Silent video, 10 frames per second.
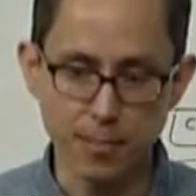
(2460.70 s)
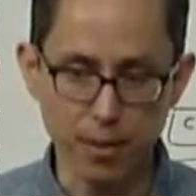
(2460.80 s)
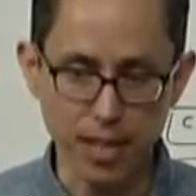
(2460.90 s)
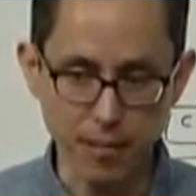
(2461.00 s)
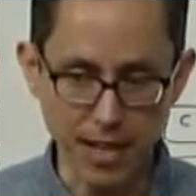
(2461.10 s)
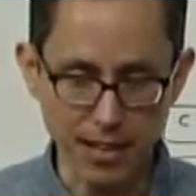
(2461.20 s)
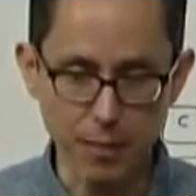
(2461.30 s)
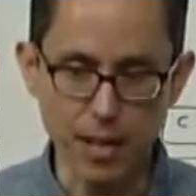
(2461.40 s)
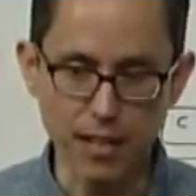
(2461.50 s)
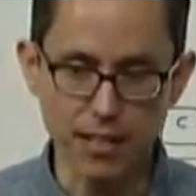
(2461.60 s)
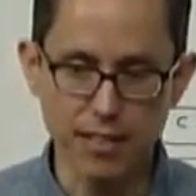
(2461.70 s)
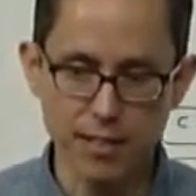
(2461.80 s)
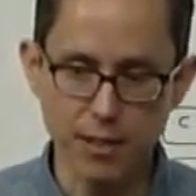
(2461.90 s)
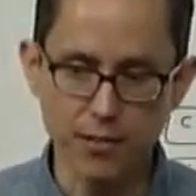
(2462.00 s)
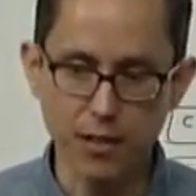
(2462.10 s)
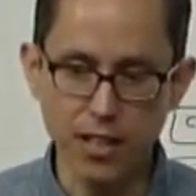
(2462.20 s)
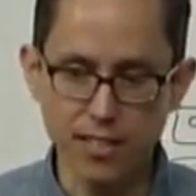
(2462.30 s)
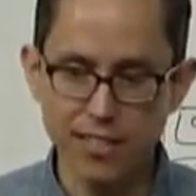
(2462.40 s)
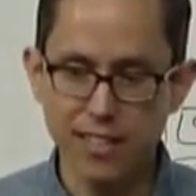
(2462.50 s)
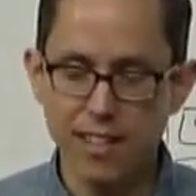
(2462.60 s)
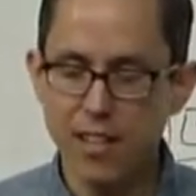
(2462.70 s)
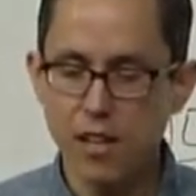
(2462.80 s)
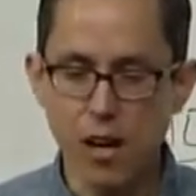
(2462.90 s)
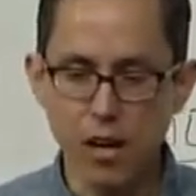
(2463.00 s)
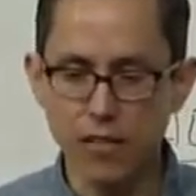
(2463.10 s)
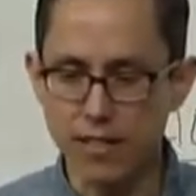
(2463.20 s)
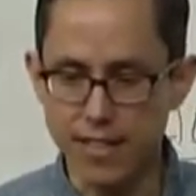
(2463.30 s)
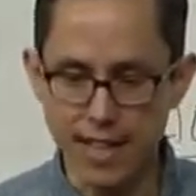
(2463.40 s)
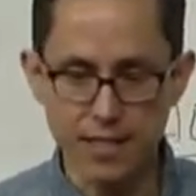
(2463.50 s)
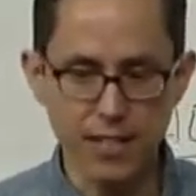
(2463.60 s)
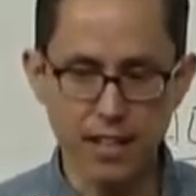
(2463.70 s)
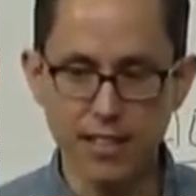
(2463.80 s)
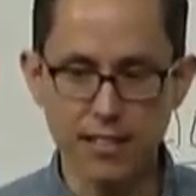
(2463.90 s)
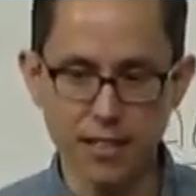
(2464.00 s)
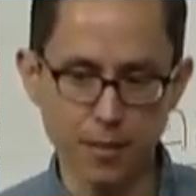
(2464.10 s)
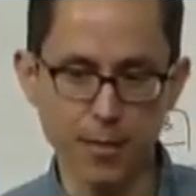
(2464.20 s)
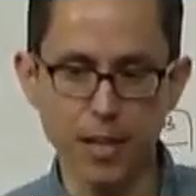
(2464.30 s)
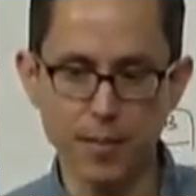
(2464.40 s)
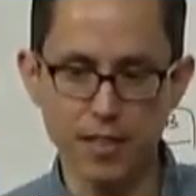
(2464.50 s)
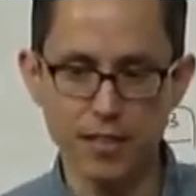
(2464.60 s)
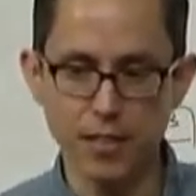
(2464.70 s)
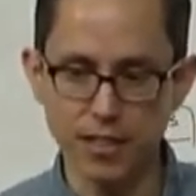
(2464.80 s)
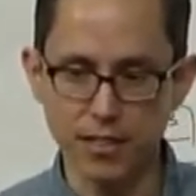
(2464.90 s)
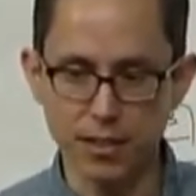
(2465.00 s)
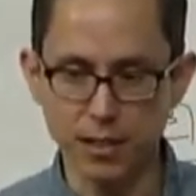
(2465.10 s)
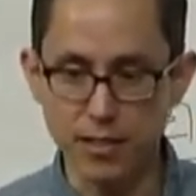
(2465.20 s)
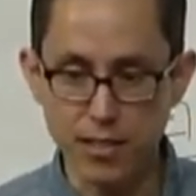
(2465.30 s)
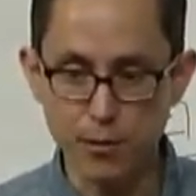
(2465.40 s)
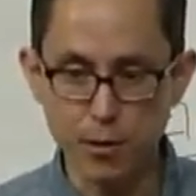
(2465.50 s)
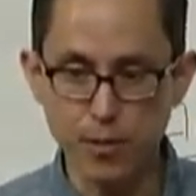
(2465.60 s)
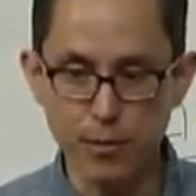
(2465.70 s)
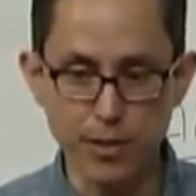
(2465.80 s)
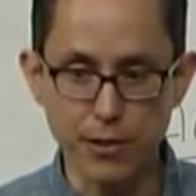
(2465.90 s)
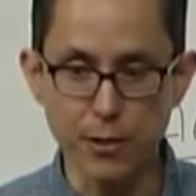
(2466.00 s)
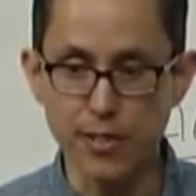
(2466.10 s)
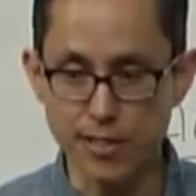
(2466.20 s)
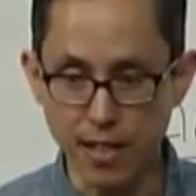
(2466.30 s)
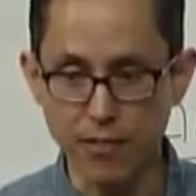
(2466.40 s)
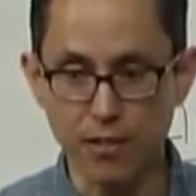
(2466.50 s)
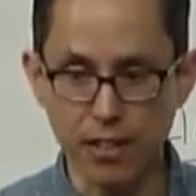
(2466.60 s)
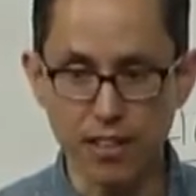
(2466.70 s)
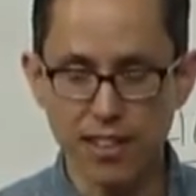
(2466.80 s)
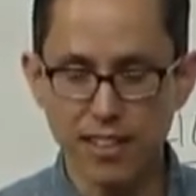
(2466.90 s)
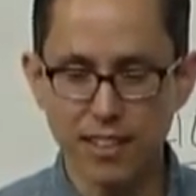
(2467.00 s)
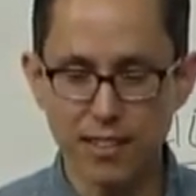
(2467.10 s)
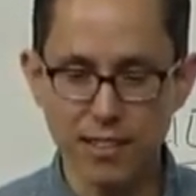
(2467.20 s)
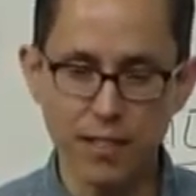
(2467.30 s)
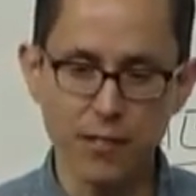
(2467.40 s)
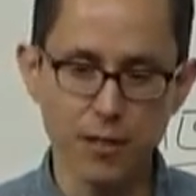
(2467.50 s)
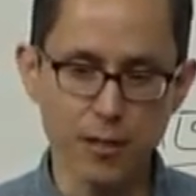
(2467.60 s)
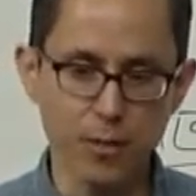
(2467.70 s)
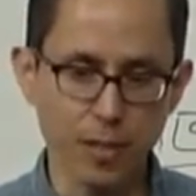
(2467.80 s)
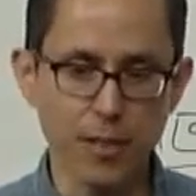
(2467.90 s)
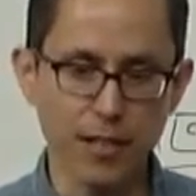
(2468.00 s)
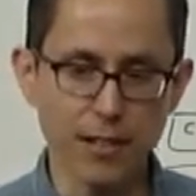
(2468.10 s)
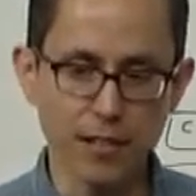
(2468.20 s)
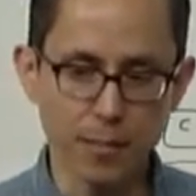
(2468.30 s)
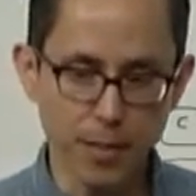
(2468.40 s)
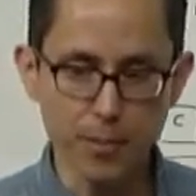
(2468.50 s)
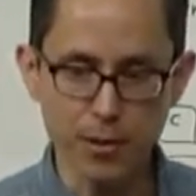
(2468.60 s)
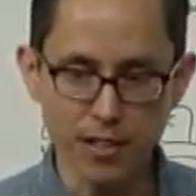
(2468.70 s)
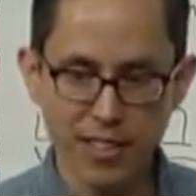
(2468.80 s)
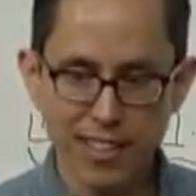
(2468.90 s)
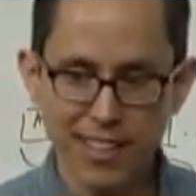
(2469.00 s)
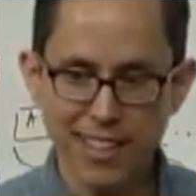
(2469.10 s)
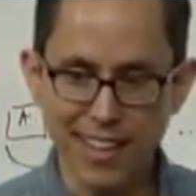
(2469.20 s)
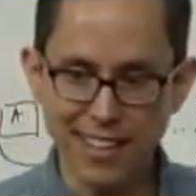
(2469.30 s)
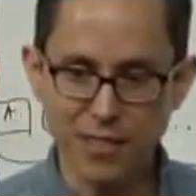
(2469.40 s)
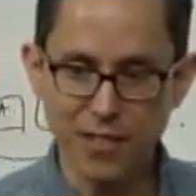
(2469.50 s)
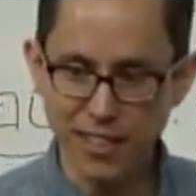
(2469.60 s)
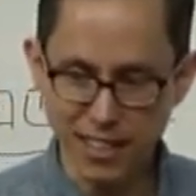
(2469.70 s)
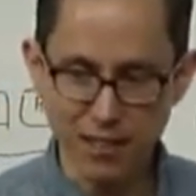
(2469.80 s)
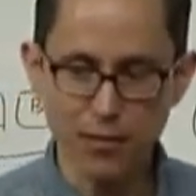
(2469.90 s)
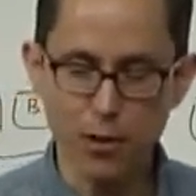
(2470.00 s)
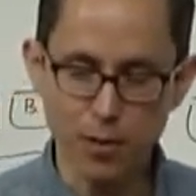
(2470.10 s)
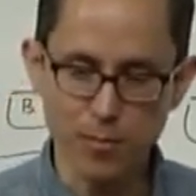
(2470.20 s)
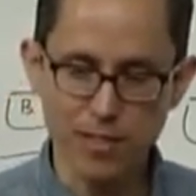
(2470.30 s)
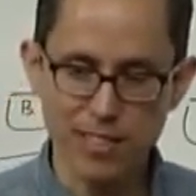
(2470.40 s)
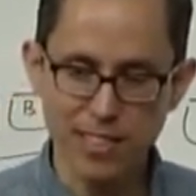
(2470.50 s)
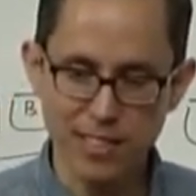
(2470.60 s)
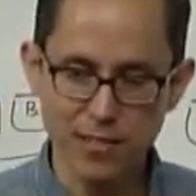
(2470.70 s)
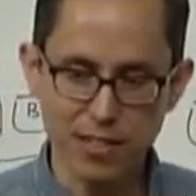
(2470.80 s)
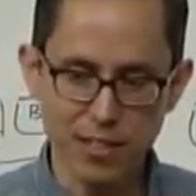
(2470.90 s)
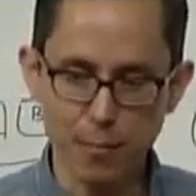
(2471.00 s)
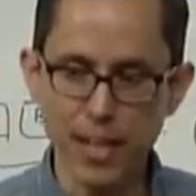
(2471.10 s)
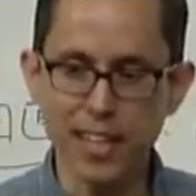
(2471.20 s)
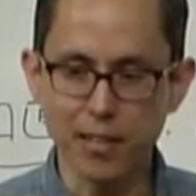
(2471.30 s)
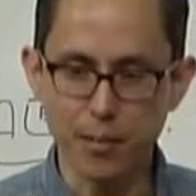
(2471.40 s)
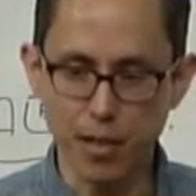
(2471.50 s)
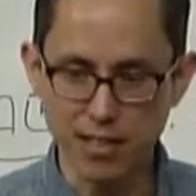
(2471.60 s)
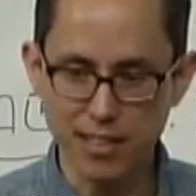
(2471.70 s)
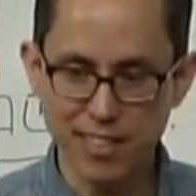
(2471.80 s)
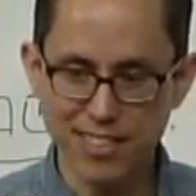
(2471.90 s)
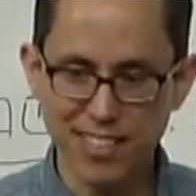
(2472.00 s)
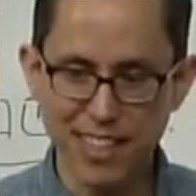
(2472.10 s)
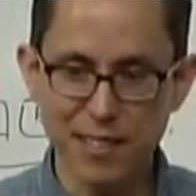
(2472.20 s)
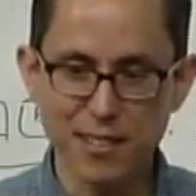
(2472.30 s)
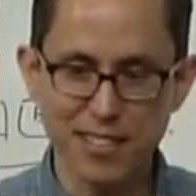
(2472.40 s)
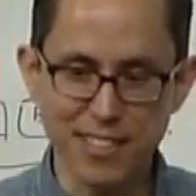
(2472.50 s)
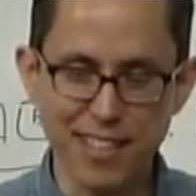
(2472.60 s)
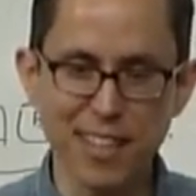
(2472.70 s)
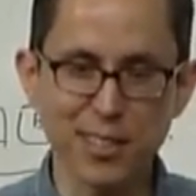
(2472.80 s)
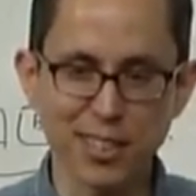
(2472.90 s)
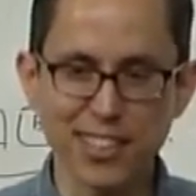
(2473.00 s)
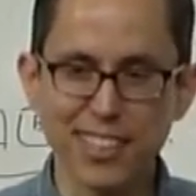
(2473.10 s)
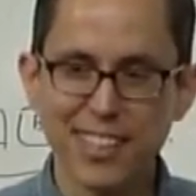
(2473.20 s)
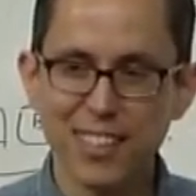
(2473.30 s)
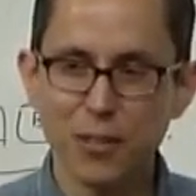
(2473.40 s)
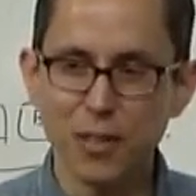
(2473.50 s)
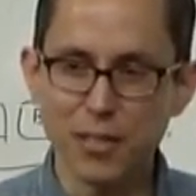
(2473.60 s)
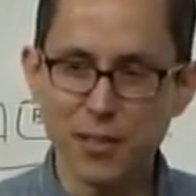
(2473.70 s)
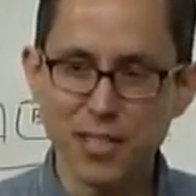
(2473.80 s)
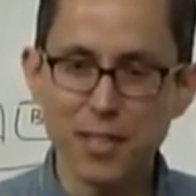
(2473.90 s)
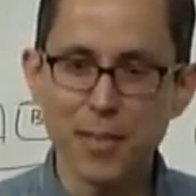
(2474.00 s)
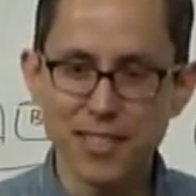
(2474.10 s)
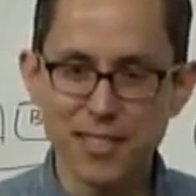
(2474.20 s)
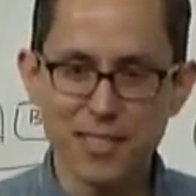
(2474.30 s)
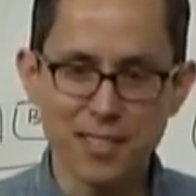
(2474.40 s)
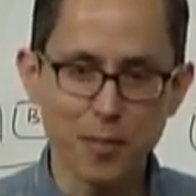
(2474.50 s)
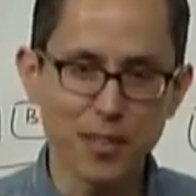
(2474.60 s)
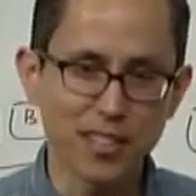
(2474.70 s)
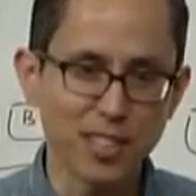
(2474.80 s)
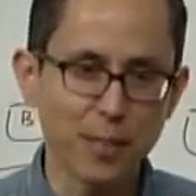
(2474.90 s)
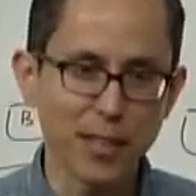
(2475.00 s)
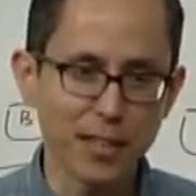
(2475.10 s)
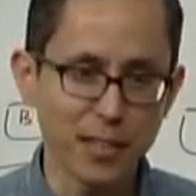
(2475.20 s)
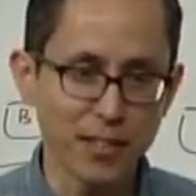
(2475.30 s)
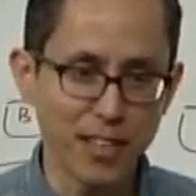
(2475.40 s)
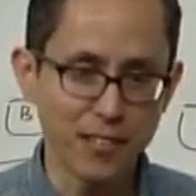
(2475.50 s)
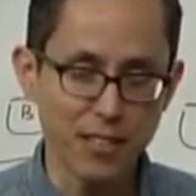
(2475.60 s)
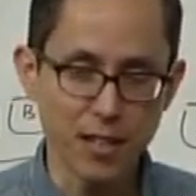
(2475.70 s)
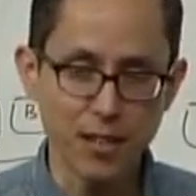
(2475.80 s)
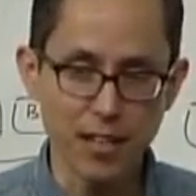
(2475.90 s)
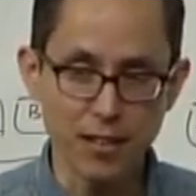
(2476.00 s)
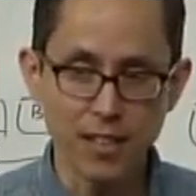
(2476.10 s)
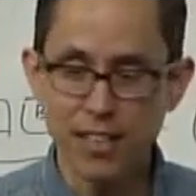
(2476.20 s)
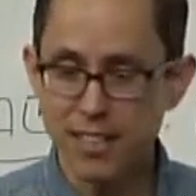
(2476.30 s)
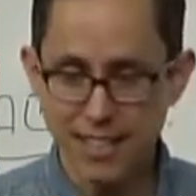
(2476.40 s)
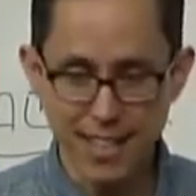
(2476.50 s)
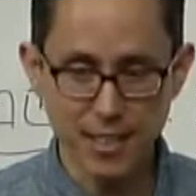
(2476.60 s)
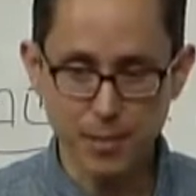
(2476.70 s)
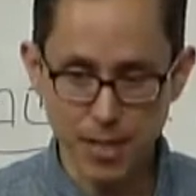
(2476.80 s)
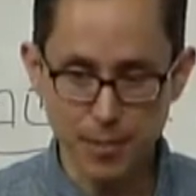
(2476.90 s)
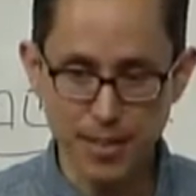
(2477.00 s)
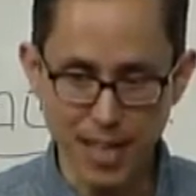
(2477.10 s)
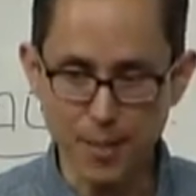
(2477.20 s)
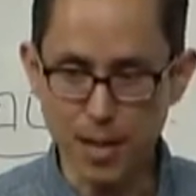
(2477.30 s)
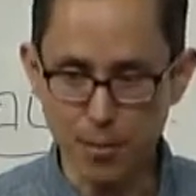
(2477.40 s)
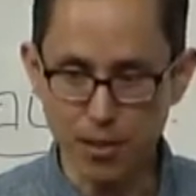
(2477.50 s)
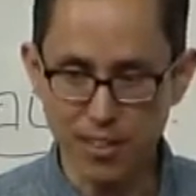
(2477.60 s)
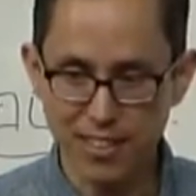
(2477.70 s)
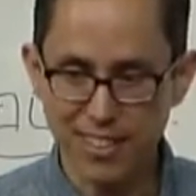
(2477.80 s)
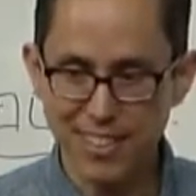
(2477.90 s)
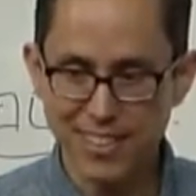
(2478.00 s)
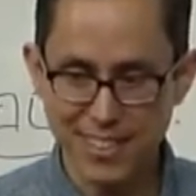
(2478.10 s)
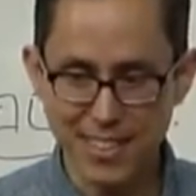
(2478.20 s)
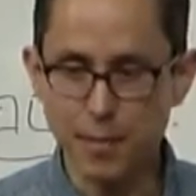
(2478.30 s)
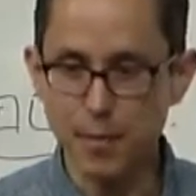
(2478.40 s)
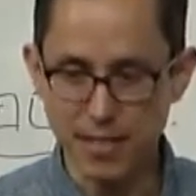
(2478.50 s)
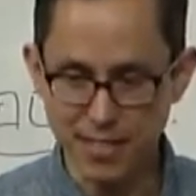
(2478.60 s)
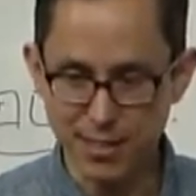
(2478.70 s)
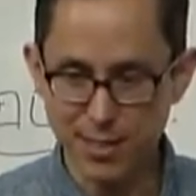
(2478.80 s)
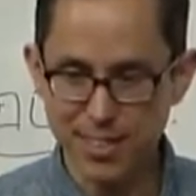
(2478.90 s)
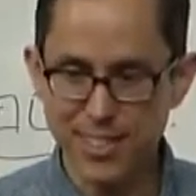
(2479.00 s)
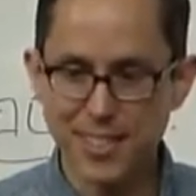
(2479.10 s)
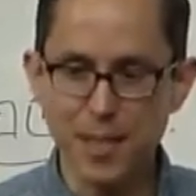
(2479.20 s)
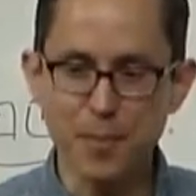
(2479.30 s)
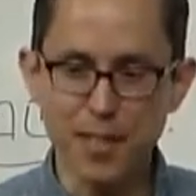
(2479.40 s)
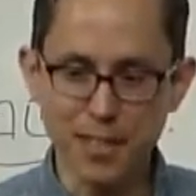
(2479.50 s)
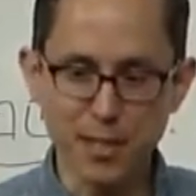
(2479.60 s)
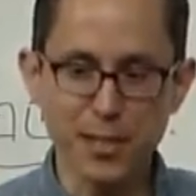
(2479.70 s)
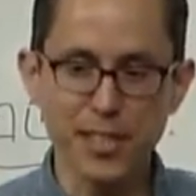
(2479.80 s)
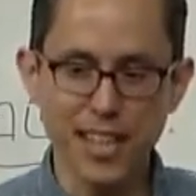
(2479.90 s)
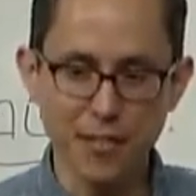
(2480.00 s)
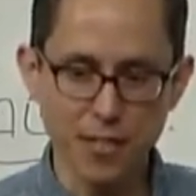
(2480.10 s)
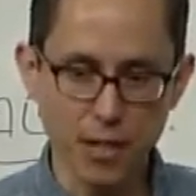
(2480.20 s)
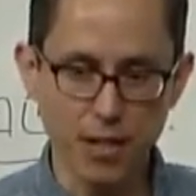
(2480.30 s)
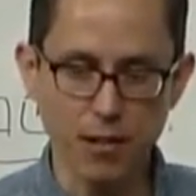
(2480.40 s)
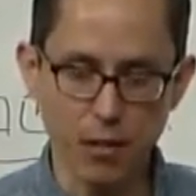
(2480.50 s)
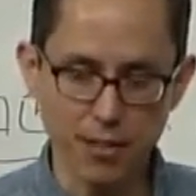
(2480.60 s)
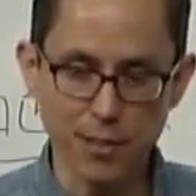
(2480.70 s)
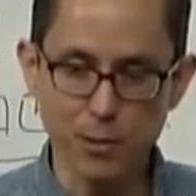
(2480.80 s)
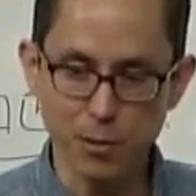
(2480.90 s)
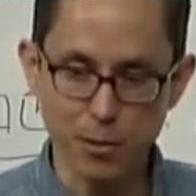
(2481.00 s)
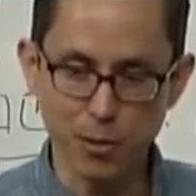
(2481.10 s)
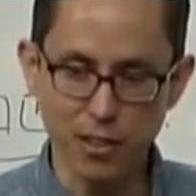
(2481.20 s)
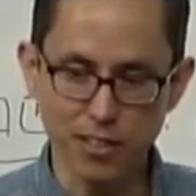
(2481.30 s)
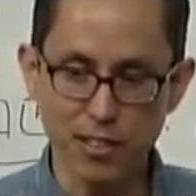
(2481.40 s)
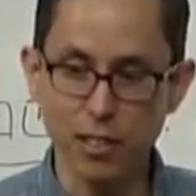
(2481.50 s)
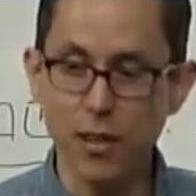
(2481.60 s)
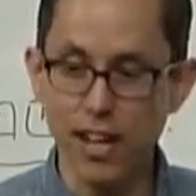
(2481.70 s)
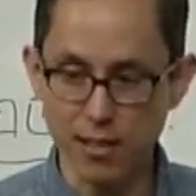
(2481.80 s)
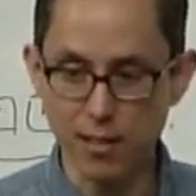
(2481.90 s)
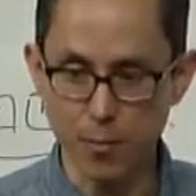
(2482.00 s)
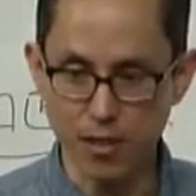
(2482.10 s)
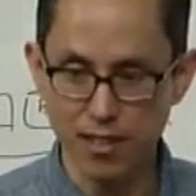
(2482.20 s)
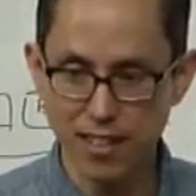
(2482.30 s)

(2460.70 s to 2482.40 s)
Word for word: pragmatic about it. So for us, all of the tax filings, all the payments, all the insurance enrollment, we do in software, because software is way better than people at filling out forms. It's a very binary process. I use the analogy, when you send a message to someone in Gmail, you don't have to know how S M T P and I map work to send them a message. Same thing, you should not have to know how all these rules work to go hire someone.